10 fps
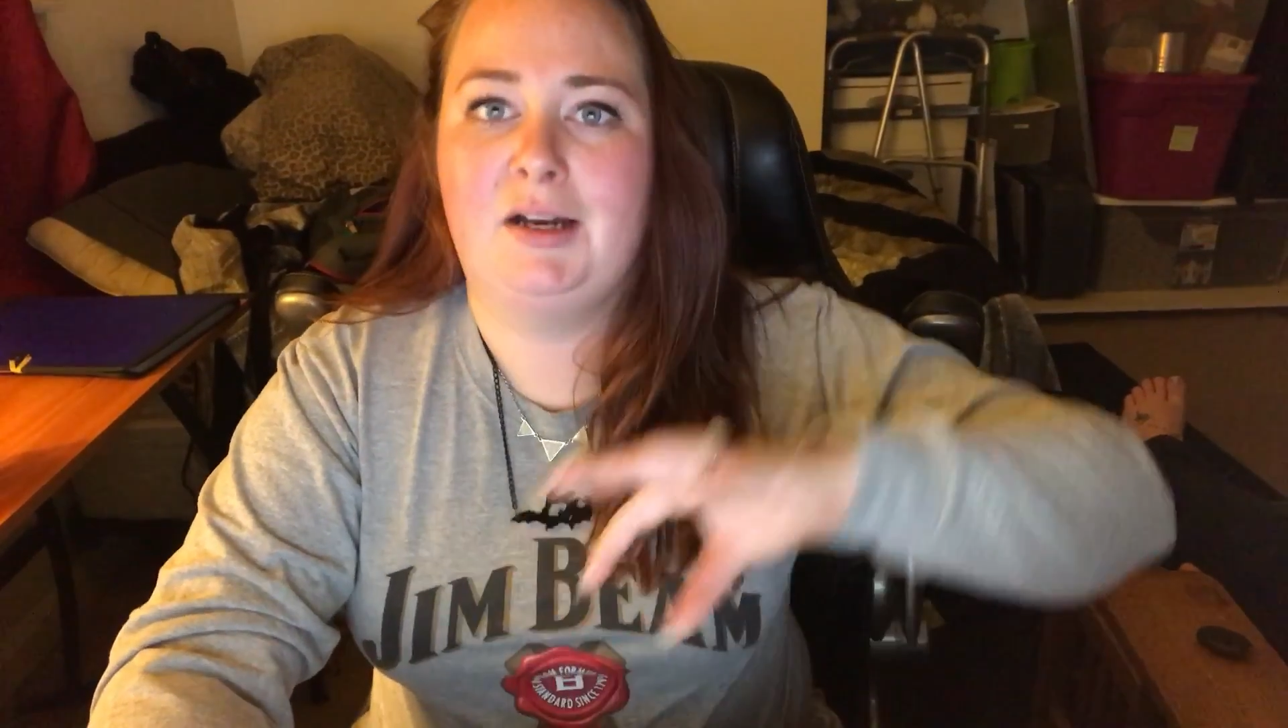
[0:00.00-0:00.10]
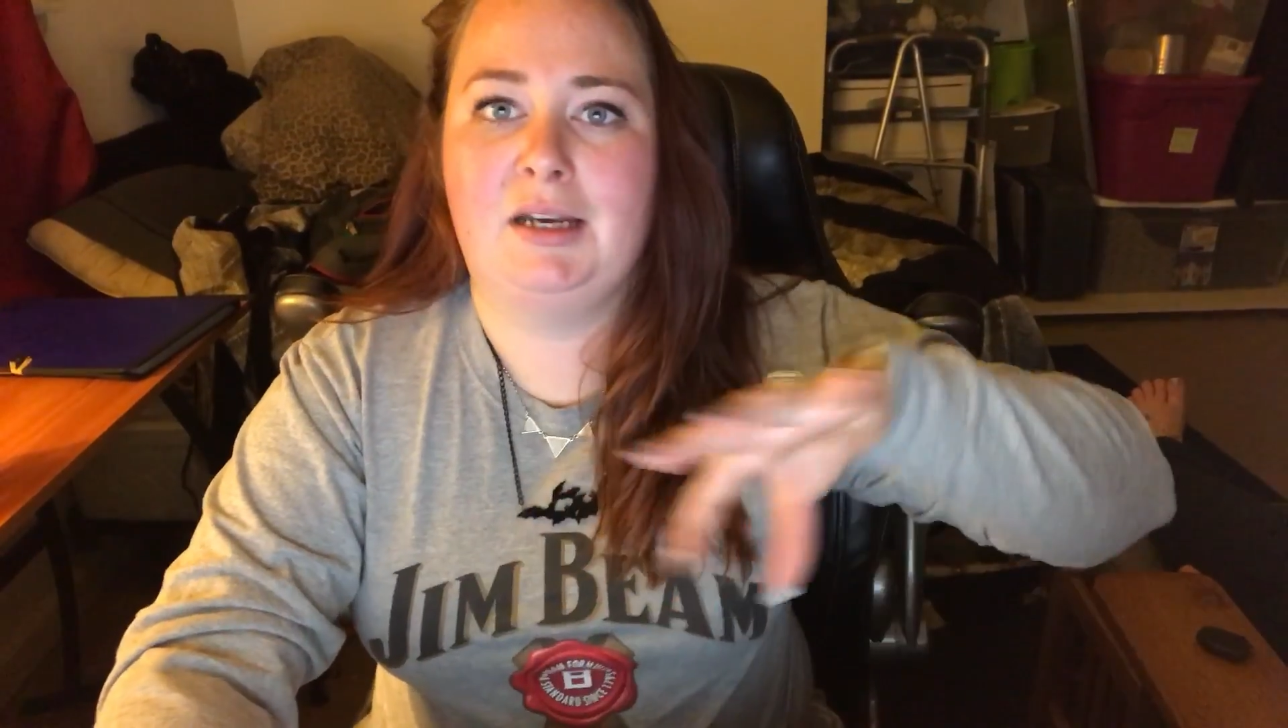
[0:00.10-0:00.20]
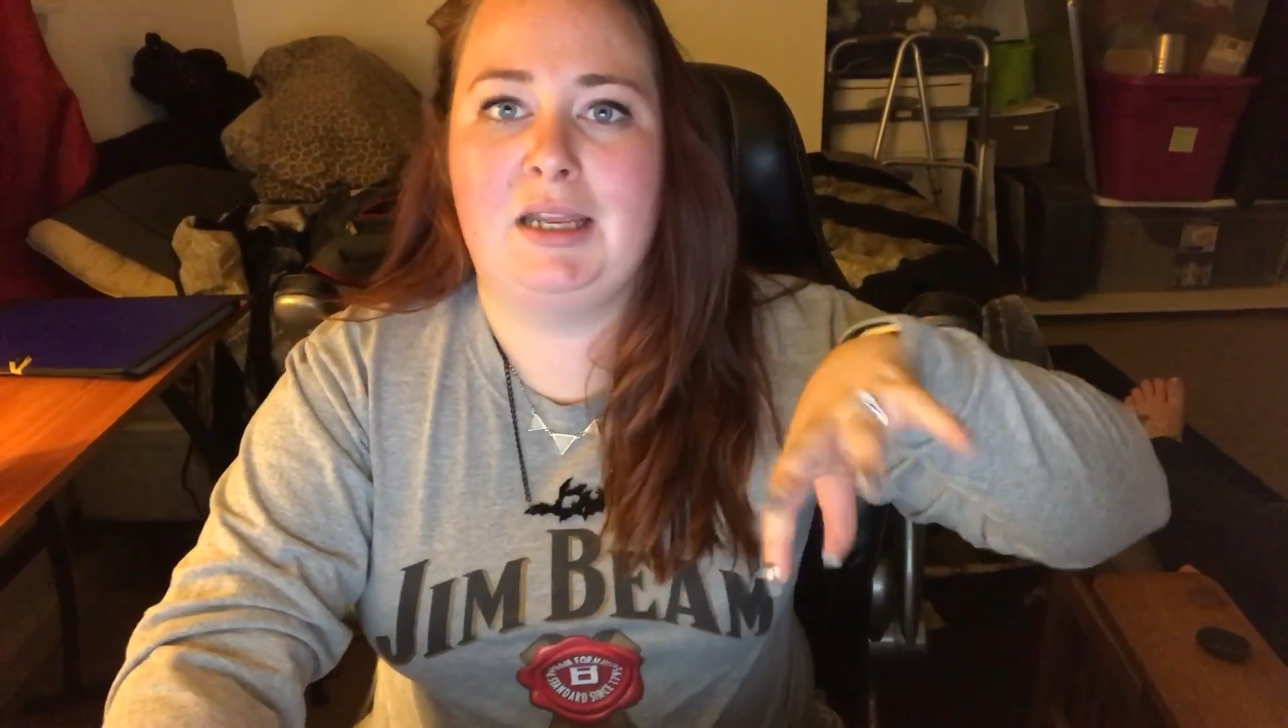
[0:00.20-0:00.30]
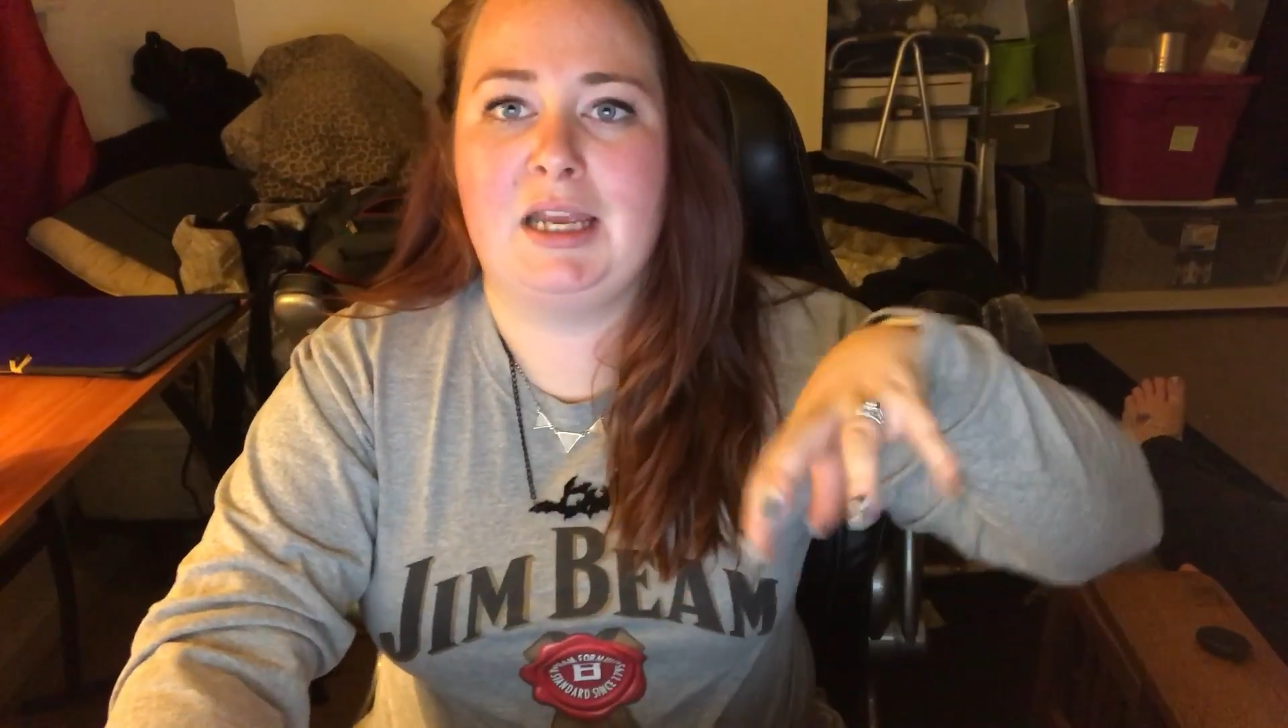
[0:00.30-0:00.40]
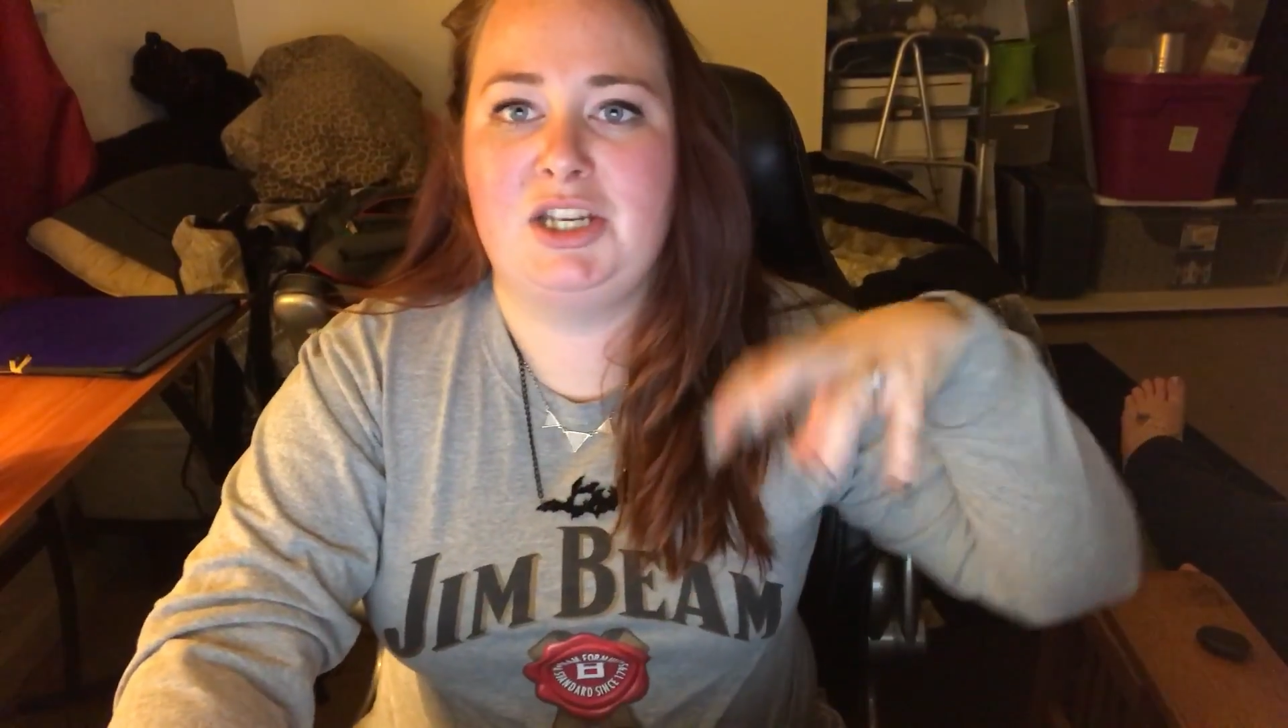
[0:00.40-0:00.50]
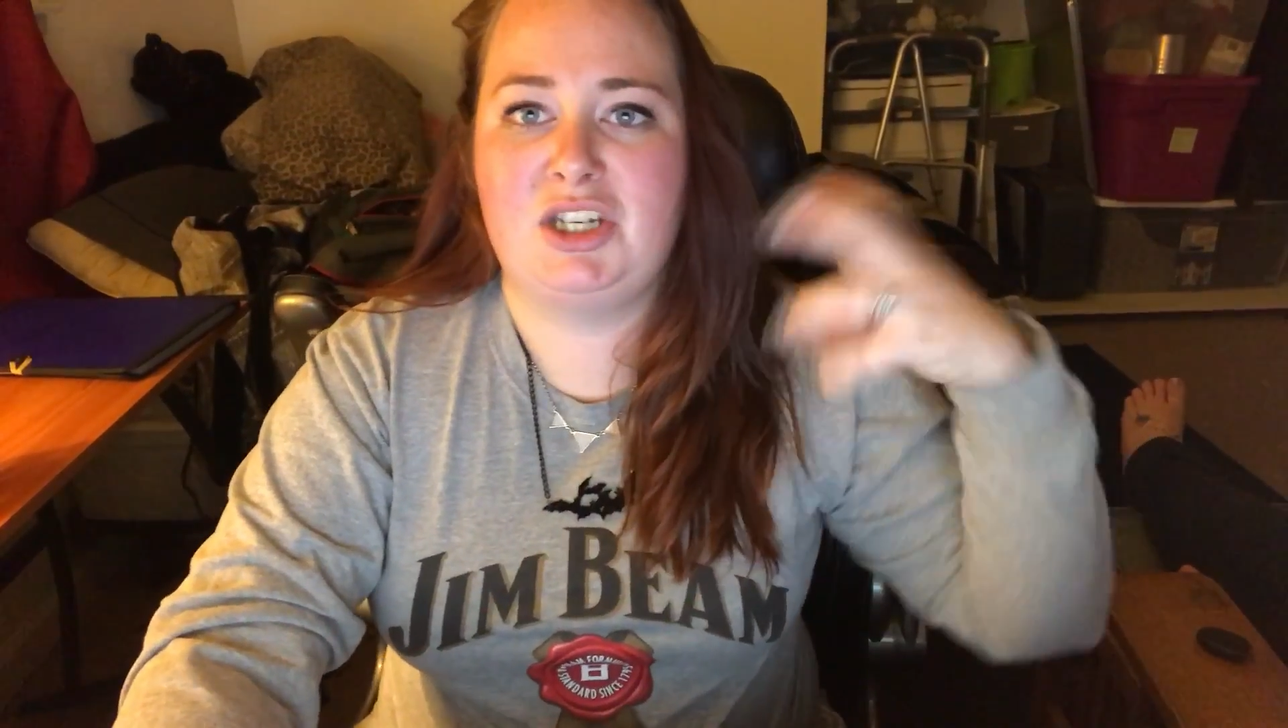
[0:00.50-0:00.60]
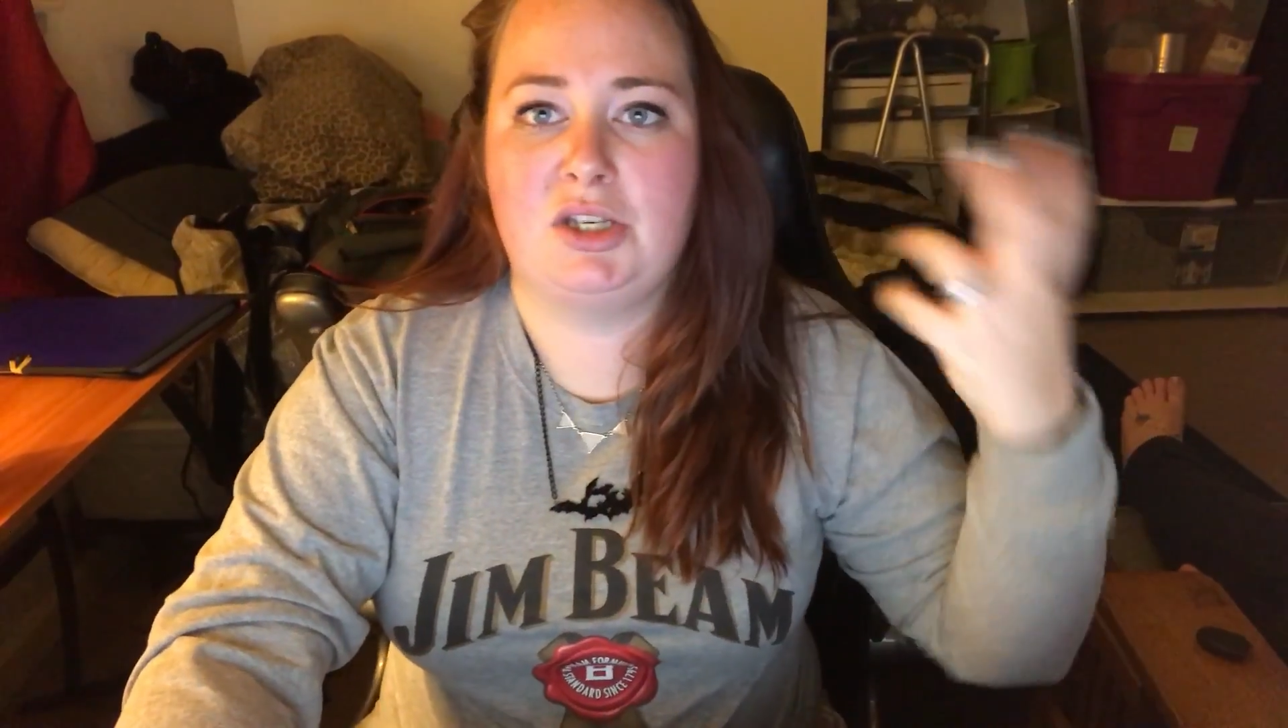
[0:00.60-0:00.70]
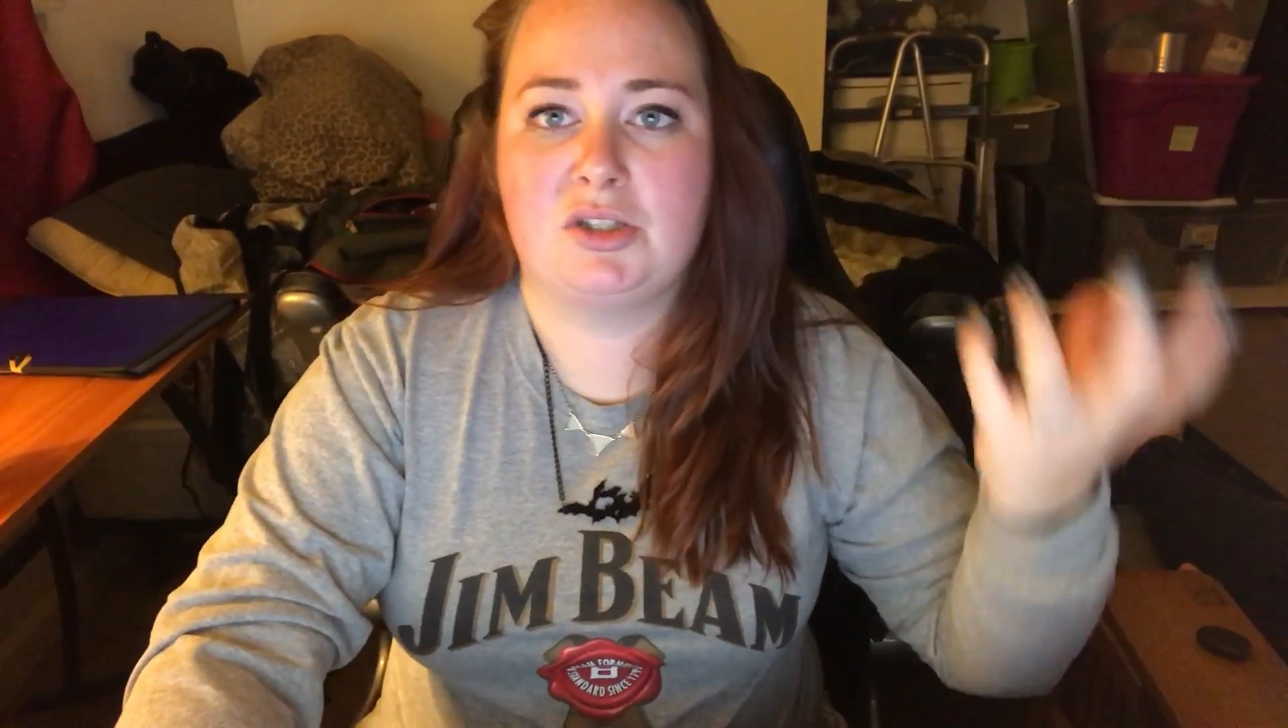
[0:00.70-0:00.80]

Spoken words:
on engaging